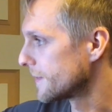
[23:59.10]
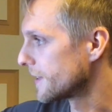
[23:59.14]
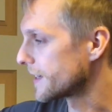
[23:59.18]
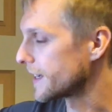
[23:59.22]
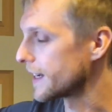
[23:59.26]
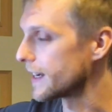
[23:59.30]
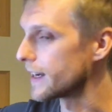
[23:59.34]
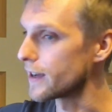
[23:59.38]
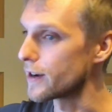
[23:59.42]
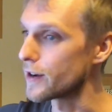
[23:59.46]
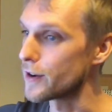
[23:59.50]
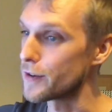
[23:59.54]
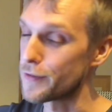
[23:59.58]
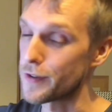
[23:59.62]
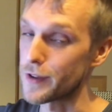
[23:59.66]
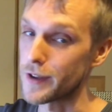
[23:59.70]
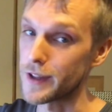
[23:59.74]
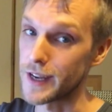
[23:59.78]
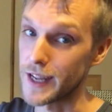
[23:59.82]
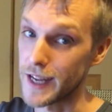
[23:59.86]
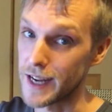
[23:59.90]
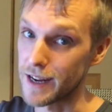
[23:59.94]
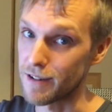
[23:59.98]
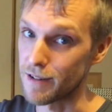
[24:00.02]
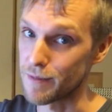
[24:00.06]
Okay, I don't know if you
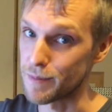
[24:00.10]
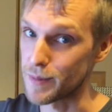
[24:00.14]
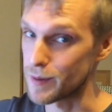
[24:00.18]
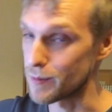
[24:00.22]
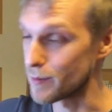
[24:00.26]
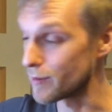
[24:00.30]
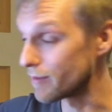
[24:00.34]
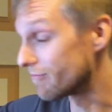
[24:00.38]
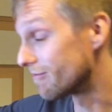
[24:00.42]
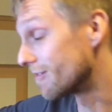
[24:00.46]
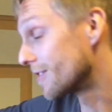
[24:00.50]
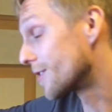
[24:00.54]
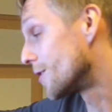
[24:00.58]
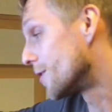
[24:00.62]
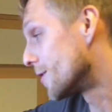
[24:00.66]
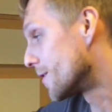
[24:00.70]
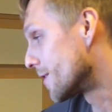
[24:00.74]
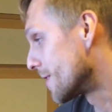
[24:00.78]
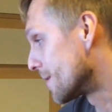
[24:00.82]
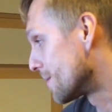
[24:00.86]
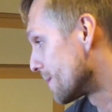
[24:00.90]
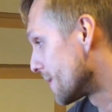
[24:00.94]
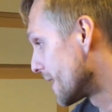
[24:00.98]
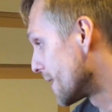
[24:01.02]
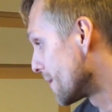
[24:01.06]
can hear it, but we'll
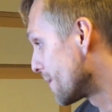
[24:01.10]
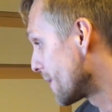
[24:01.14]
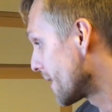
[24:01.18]
record it and play